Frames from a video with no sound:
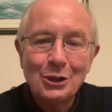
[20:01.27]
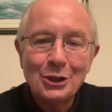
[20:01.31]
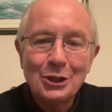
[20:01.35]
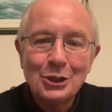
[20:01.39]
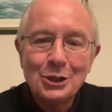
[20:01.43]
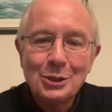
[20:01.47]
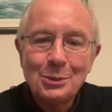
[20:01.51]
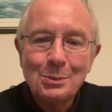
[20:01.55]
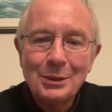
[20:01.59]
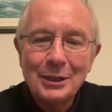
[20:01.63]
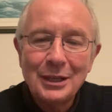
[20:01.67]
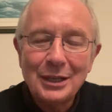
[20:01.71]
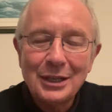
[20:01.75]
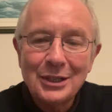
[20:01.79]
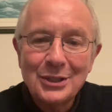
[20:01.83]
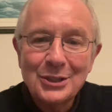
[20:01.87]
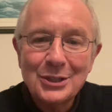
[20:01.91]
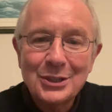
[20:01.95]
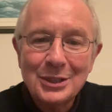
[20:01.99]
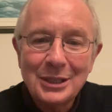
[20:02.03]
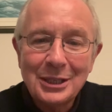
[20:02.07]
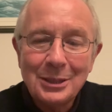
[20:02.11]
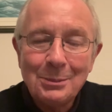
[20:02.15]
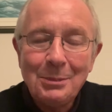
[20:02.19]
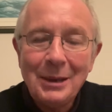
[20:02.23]
Irish
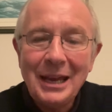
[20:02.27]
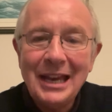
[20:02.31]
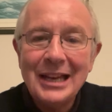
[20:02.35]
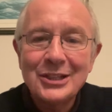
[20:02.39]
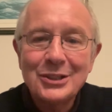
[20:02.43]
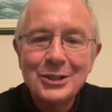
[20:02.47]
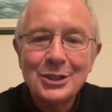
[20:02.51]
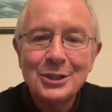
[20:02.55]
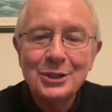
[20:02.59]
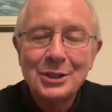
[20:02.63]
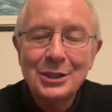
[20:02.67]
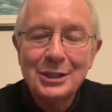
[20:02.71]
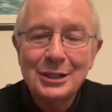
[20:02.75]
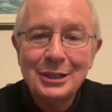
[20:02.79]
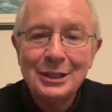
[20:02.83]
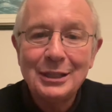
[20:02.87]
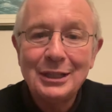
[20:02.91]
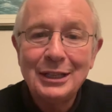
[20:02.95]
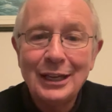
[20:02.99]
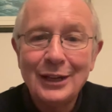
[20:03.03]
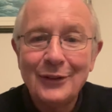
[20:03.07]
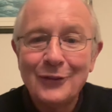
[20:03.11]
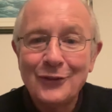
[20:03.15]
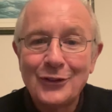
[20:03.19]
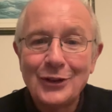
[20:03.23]
players in the past and
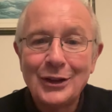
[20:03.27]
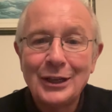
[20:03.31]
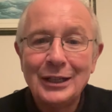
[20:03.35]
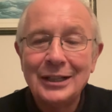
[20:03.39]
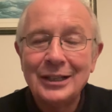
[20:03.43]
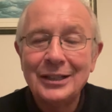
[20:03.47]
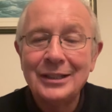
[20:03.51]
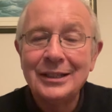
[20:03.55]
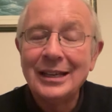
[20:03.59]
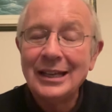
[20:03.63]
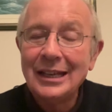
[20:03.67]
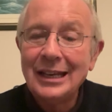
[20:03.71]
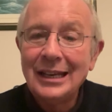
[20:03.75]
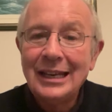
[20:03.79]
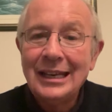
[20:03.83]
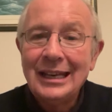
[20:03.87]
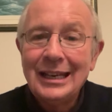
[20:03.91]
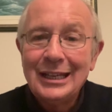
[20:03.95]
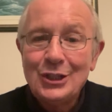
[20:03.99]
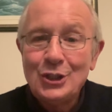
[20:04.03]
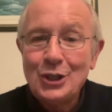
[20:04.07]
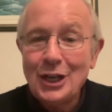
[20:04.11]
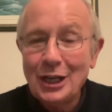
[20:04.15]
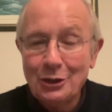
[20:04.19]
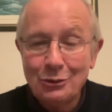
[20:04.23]
declared for England.
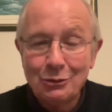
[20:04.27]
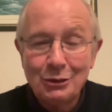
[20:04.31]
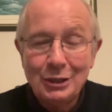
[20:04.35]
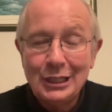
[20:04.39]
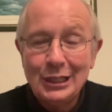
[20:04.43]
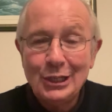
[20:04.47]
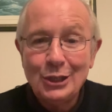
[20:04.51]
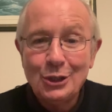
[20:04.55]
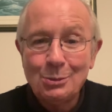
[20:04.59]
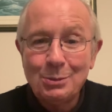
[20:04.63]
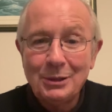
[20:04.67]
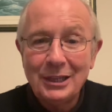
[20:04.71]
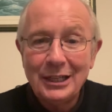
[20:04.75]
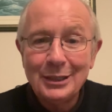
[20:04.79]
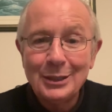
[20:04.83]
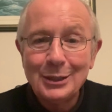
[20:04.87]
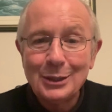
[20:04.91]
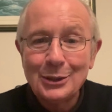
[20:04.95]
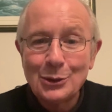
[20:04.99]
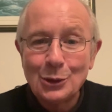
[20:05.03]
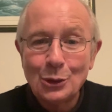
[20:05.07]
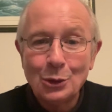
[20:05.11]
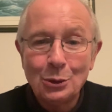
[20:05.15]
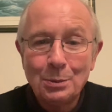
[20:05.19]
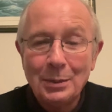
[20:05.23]
Jack Grealish played in
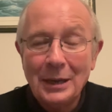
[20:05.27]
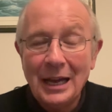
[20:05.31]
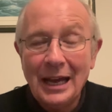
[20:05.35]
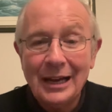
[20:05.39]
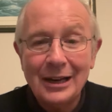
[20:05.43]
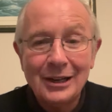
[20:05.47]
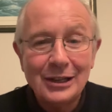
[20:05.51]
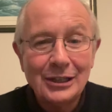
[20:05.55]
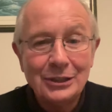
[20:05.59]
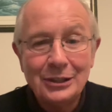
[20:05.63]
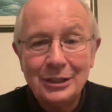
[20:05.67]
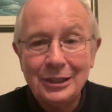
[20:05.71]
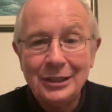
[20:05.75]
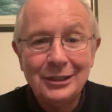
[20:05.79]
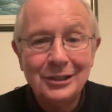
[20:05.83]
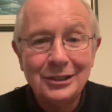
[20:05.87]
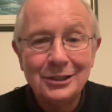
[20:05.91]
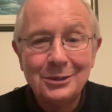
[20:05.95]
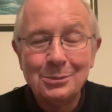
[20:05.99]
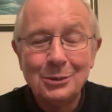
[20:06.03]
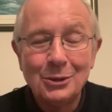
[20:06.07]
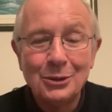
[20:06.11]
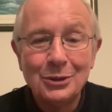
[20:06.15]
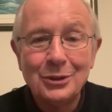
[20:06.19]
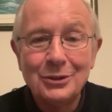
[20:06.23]
Croke Park. I think
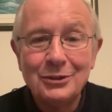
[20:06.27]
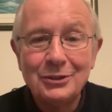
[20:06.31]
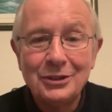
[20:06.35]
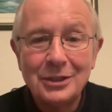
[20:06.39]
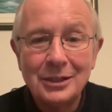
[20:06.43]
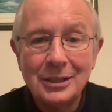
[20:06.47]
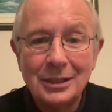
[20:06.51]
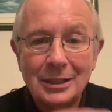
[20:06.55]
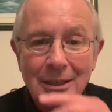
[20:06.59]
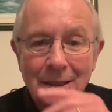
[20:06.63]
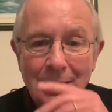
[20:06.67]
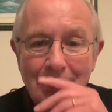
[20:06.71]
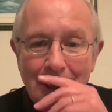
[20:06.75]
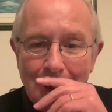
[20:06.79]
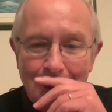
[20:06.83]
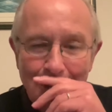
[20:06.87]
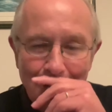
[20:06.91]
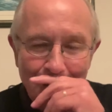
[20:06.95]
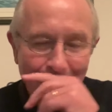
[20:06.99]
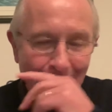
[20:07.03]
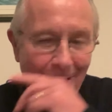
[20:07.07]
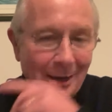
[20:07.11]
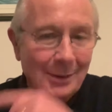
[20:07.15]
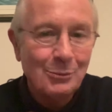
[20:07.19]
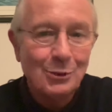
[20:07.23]
his grandmother
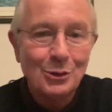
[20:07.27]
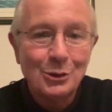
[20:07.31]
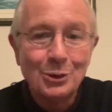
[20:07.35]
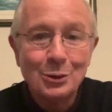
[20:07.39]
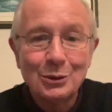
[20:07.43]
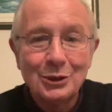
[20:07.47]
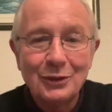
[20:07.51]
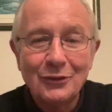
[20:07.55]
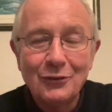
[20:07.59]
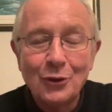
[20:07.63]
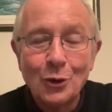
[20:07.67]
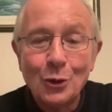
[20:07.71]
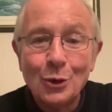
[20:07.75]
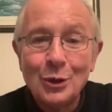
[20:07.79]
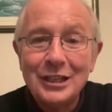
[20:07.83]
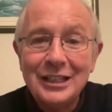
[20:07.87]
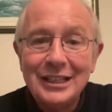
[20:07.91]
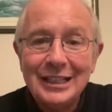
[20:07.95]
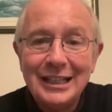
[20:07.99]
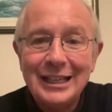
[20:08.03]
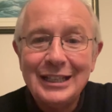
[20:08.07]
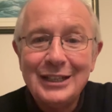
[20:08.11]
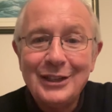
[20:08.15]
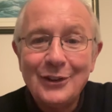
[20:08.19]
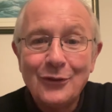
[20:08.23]
was a Foley
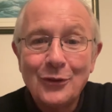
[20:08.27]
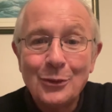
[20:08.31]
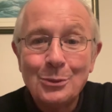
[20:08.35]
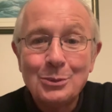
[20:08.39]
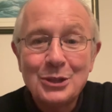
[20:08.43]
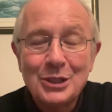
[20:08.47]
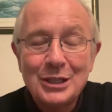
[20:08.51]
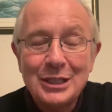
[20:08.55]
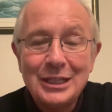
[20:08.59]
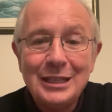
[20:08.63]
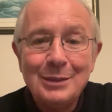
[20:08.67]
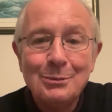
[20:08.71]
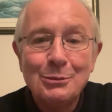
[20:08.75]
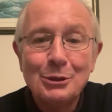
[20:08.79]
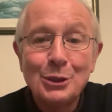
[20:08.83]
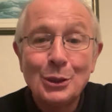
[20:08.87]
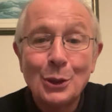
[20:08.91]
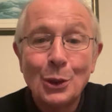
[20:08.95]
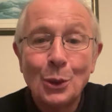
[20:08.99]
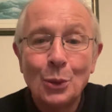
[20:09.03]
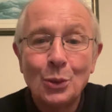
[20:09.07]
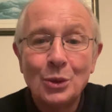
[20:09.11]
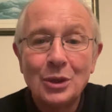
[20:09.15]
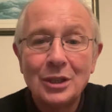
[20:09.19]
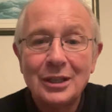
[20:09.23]
lady from Sneem in
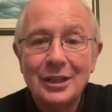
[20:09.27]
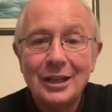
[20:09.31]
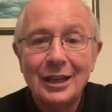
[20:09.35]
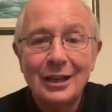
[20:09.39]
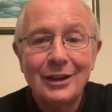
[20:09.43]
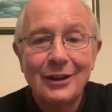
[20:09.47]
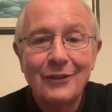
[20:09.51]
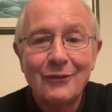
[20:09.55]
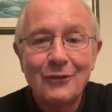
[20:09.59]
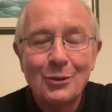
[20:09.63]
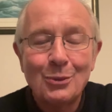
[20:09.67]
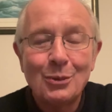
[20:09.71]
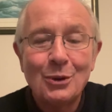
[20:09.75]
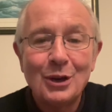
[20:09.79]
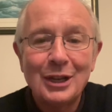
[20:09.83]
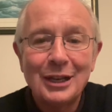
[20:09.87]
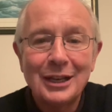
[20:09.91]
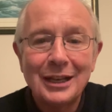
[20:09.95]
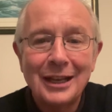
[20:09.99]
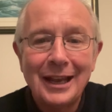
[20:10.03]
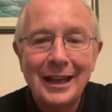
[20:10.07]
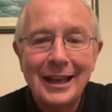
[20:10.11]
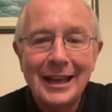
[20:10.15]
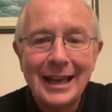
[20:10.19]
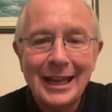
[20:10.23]
County Kerry, from what I
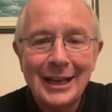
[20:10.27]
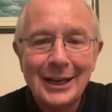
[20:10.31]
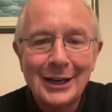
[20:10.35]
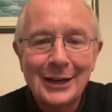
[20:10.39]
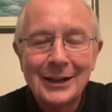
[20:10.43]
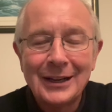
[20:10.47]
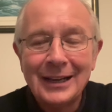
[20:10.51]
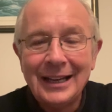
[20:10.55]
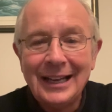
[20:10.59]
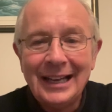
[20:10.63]
can gather.